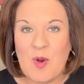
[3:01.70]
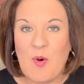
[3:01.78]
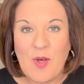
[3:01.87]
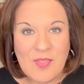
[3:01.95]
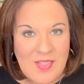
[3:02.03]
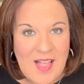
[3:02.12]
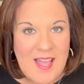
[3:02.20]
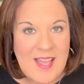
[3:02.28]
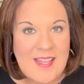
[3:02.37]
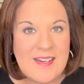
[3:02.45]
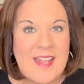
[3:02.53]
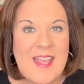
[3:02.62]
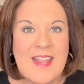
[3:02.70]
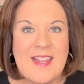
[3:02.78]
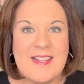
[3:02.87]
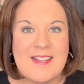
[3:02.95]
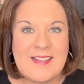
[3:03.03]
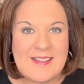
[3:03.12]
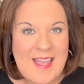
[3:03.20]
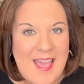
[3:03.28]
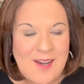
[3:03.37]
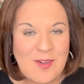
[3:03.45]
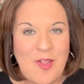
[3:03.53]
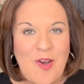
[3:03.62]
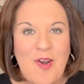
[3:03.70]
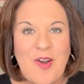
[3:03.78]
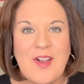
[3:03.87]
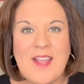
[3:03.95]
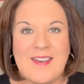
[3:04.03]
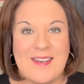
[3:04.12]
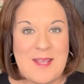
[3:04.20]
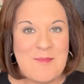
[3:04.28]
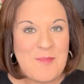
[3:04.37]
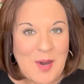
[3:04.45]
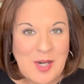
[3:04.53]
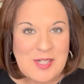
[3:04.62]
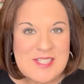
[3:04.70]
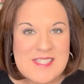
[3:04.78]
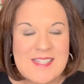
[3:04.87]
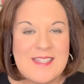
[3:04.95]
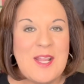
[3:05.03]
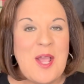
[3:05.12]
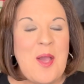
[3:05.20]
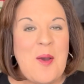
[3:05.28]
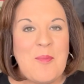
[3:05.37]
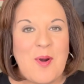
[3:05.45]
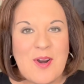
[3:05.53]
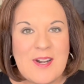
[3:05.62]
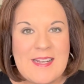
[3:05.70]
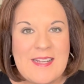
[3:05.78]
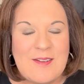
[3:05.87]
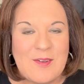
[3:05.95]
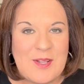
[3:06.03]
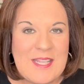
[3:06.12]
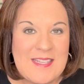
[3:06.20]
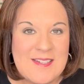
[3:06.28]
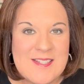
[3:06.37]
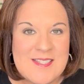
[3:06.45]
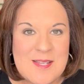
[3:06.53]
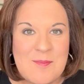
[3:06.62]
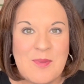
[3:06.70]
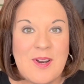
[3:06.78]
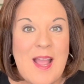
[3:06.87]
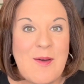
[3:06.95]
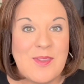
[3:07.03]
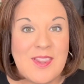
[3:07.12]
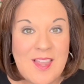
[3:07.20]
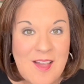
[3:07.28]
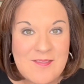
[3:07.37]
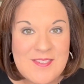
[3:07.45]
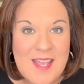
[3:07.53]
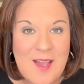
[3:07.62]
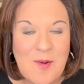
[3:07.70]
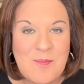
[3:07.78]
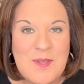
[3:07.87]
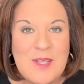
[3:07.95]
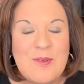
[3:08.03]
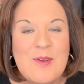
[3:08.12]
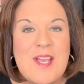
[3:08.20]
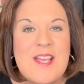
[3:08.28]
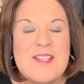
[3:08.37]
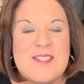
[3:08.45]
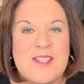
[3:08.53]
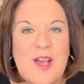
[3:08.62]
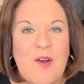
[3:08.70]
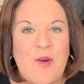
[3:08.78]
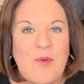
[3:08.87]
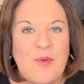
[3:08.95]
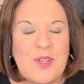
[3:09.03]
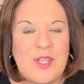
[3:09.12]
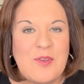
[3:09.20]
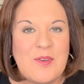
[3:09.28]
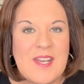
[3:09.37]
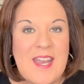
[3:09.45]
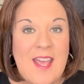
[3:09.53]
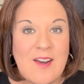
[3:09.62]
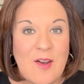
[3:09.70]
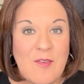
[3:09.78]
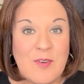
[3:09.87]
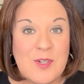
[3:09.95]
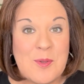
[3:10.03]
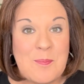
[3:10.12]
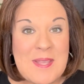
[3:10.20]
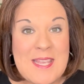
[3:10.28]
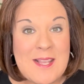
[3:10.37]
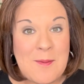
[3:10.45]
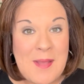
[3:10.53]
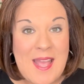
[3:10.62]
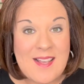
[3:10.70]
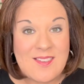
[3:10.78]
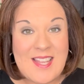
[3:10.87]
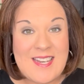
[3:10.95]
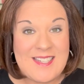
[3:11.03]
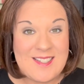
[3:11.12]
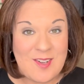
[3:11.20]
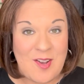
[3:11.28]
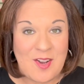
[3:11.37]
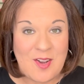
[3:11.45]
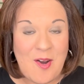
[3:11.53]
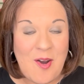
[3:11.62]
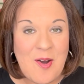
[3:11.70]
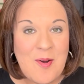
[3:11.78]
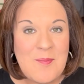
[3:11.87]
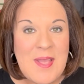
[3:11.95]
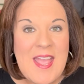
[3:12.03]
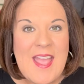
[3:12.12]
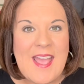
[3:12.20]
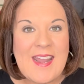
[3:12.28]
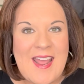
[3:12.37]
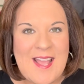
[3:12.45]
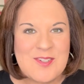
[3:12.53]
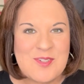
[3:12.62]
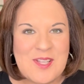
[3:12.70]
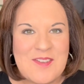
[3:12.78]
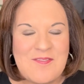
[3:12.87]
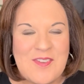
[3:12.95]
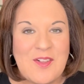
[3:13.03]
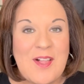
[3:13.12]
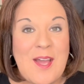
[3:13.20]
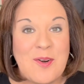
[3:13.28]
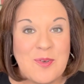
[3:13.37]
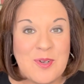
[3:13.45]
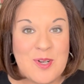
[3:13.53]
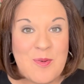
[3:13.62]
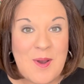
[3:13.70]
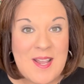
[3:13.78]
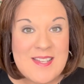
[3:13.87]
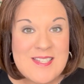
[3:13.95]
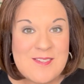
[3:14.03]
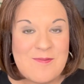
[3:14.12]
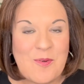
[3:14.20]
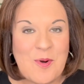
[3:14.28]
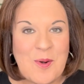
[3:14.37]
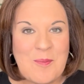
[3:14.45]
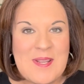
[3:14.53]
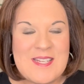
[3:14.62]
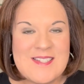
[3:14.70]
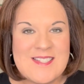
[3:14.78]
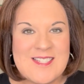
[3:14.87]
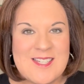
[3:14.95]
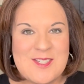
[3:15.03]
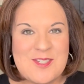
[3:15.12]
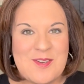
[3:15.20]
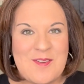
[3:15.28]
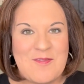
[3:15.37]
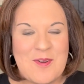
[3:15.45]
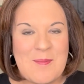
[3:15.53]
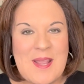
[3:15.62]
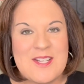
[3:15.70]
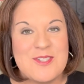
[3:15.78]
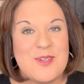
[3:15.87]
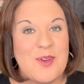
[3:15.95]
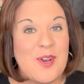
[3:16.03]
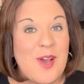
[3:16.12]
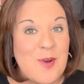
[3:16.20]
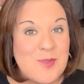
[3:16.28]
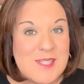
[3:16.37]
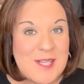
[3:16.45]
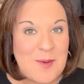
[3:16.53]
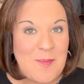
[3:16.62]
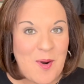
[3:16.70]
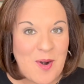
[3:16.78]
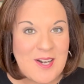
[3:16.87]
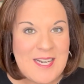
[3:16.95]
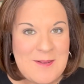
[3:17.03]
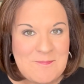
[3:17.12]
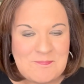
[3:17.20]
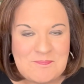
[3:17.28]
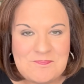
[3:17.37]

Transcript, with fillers: online, a catalog, an in-person party in December, I would love to help you. So you can head over to Pink Bag Lady dot com and actually fill out a request for me to send you information on hosting a party.